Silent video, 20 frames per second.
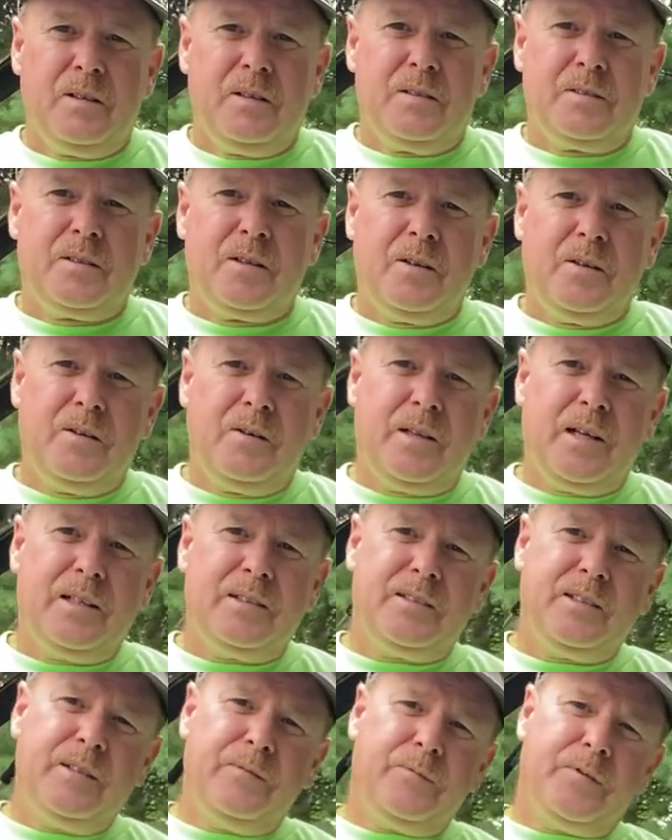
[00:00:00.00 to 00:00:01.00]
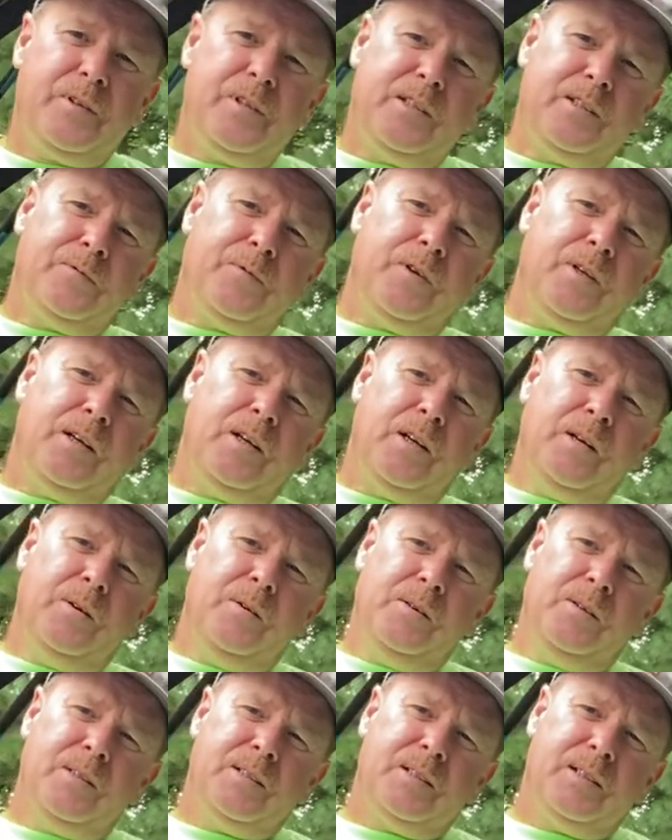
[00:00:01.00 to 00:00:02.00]
So that's it for this
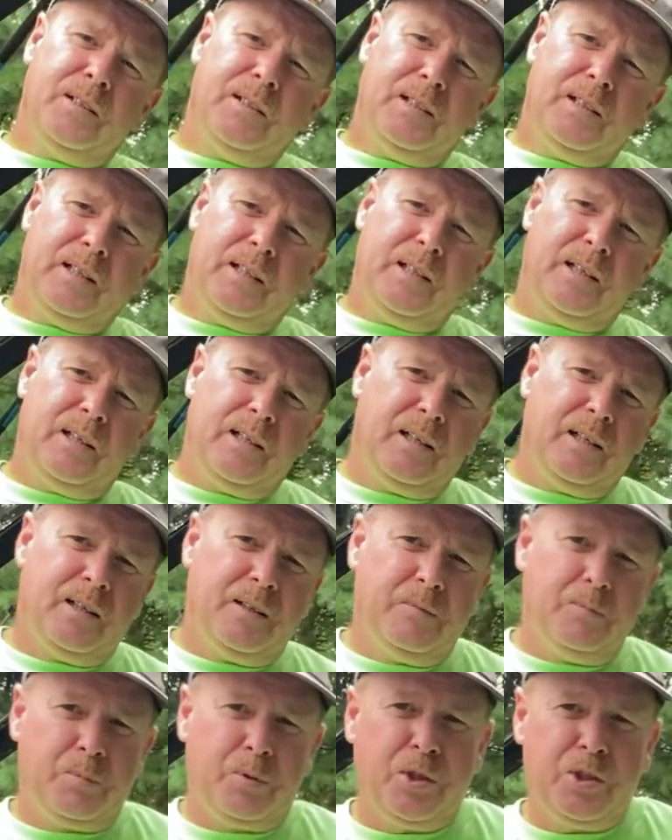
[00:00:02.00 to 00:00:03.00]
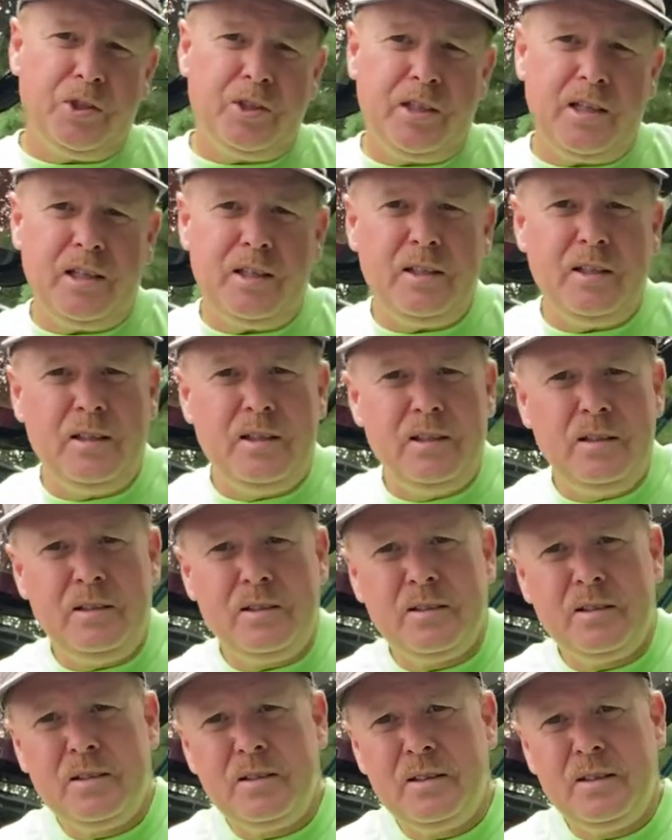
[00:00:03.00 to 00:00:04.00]
video. Appreciate you
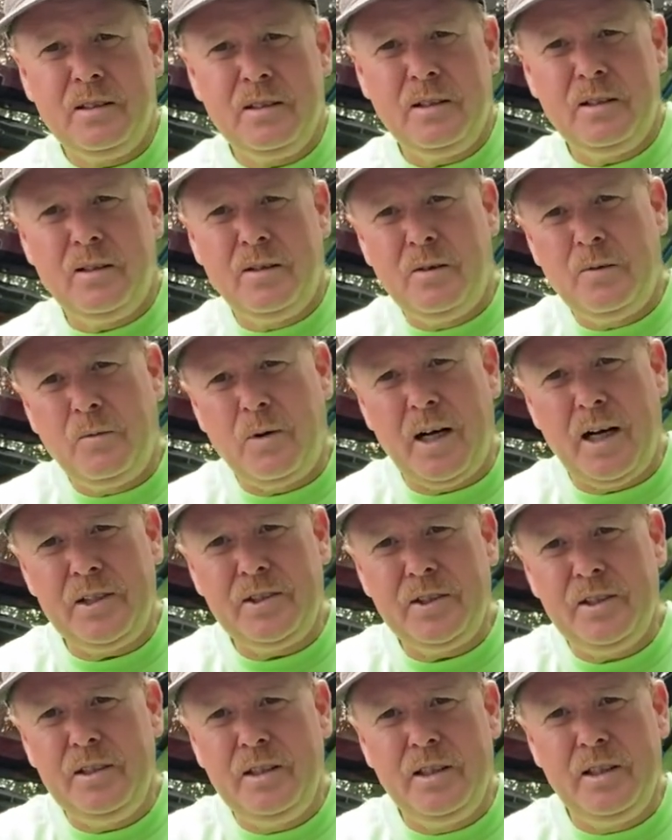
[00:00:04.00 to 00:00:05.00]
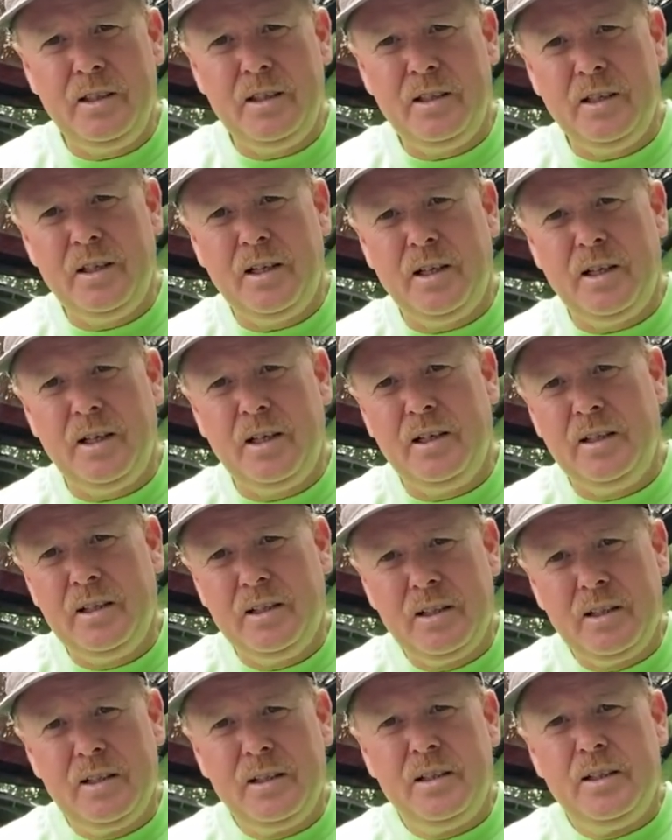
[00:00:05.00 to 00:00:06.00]
know, watching, and
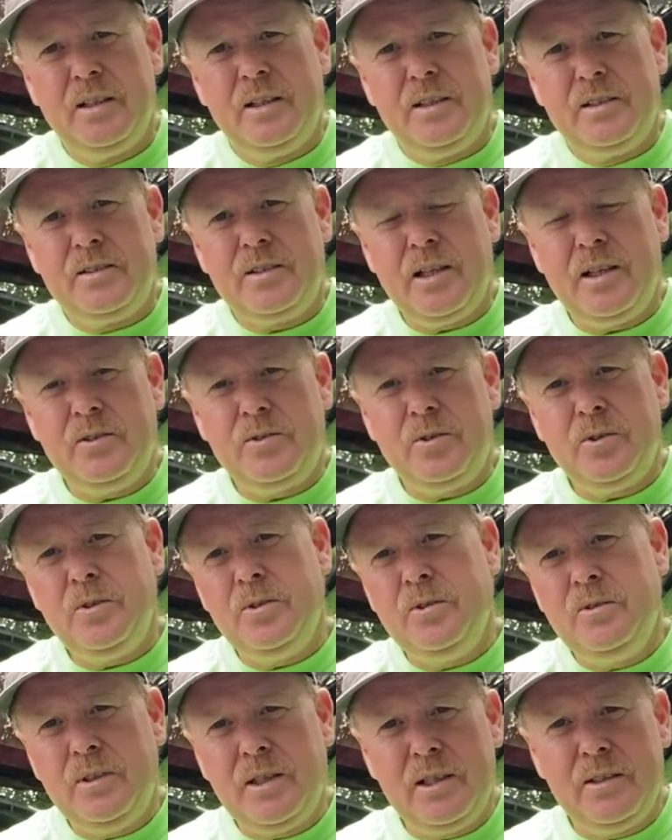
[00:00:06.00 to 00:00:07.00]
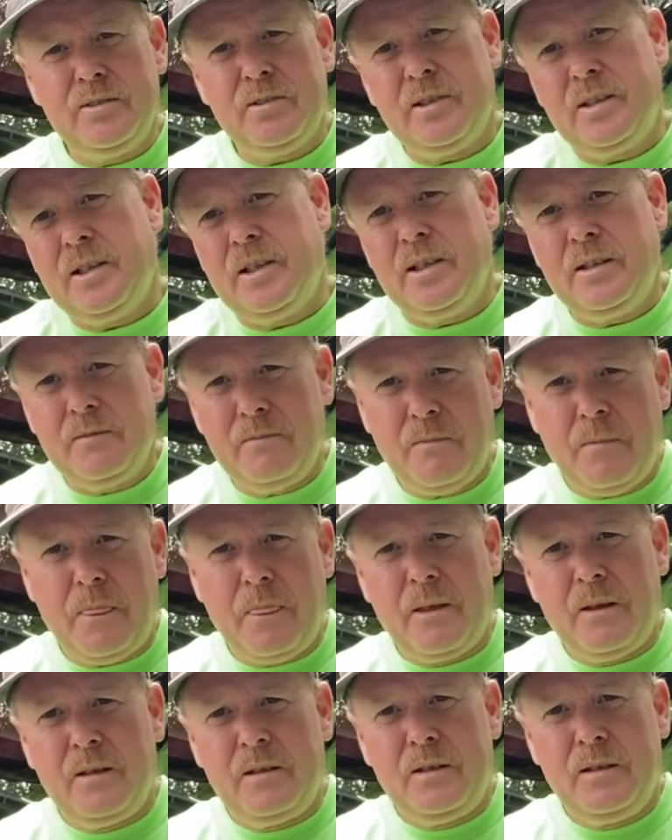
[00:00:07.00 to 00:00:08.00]
stay tuned as I,
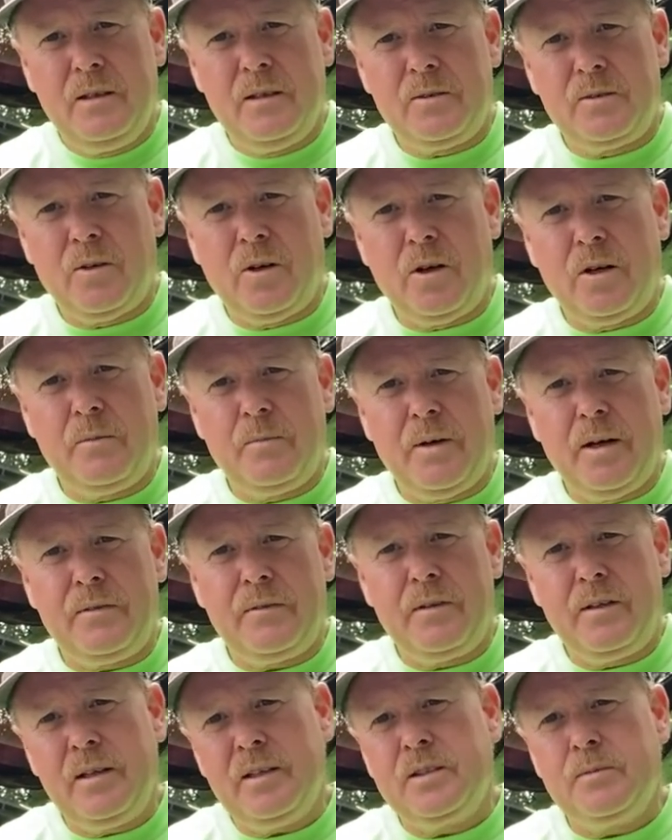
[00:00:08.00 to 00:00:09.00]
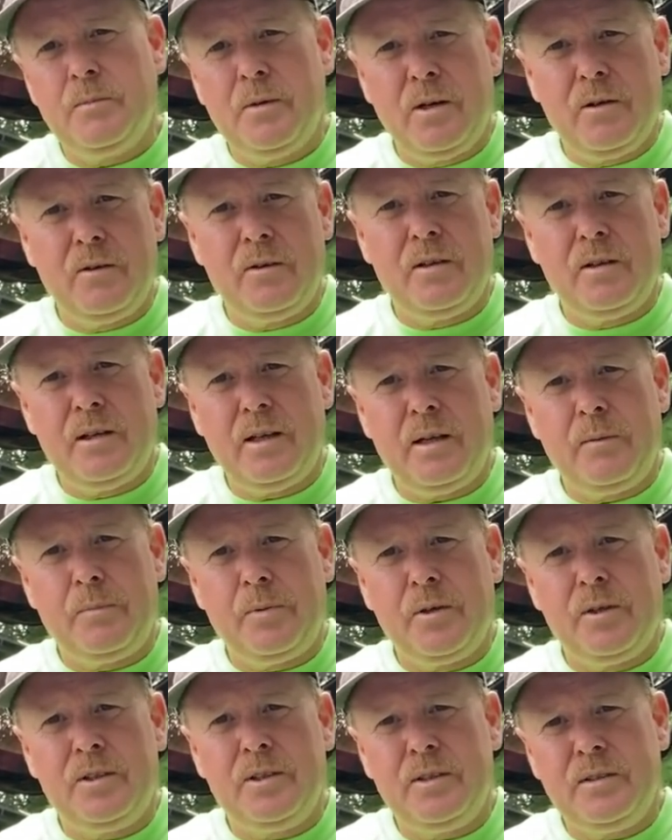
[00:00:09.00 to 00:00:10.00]
you know, talk about the next mower that I
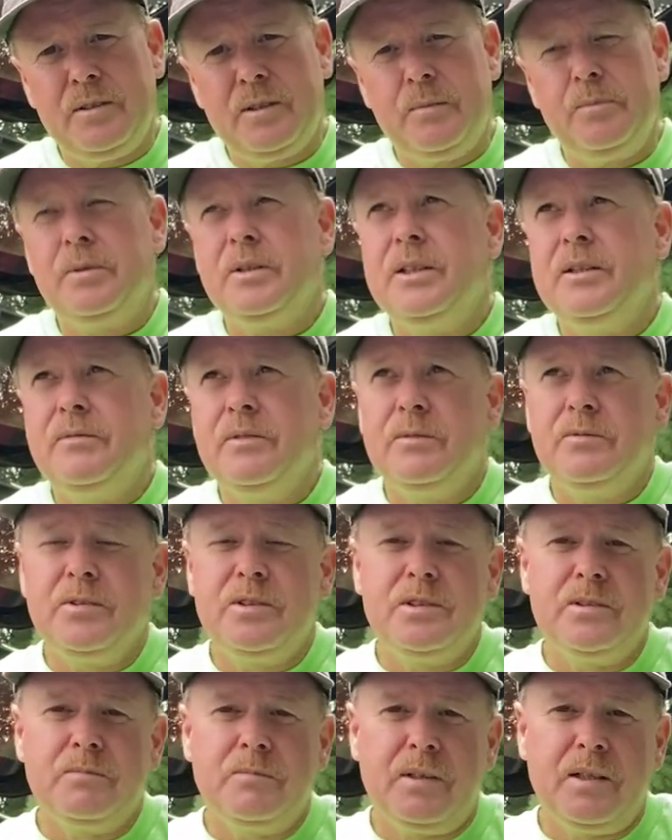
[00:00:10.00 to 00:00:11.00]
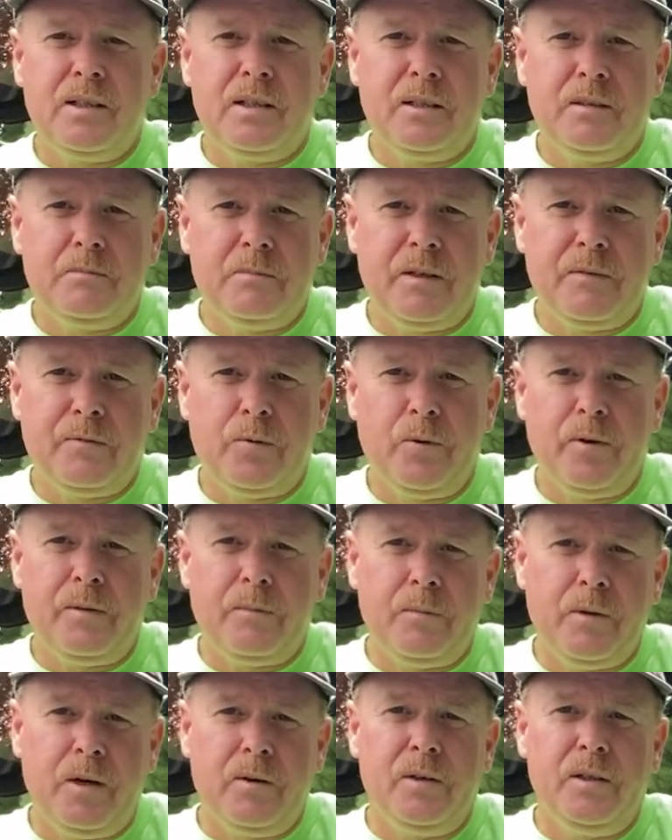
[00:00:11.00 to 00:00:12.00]
purchased. I believe it was my
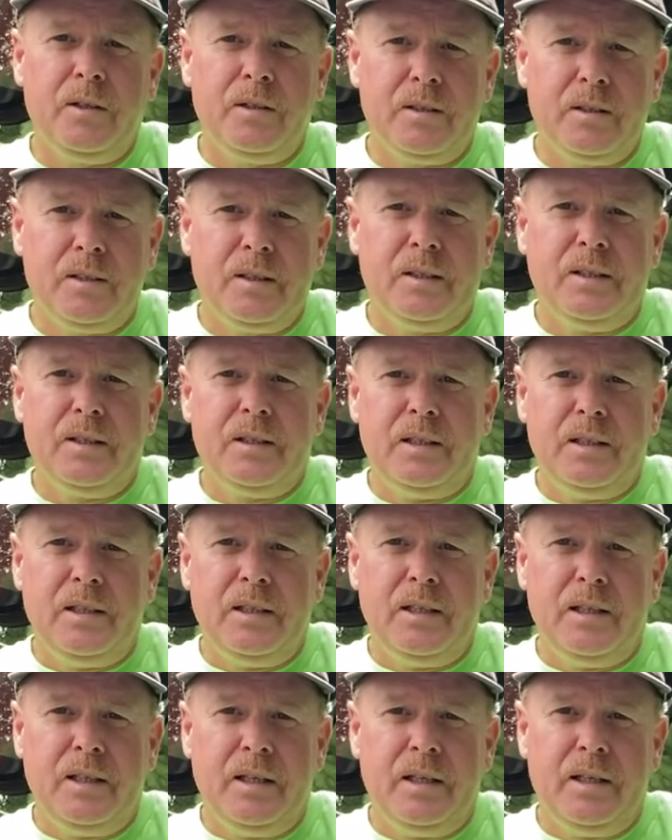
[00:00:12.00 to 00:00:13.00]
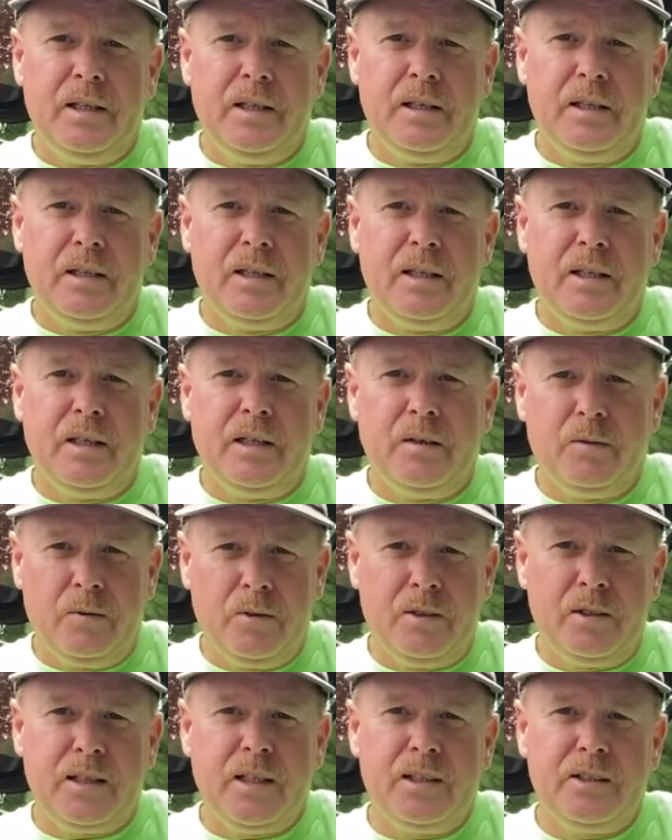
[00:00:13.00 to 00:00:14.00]
4th mower, and
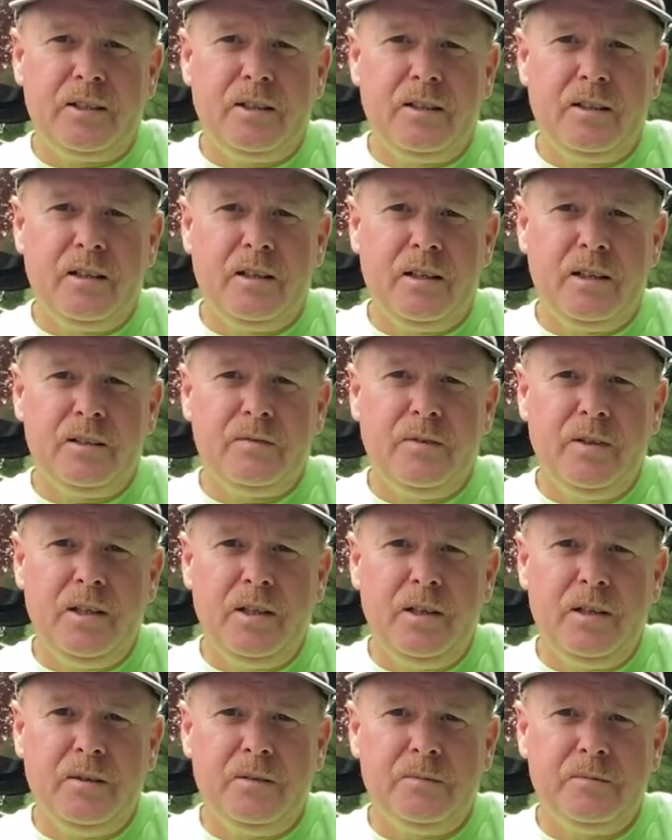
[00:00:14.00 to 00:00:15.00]
we'll catch you in the next video.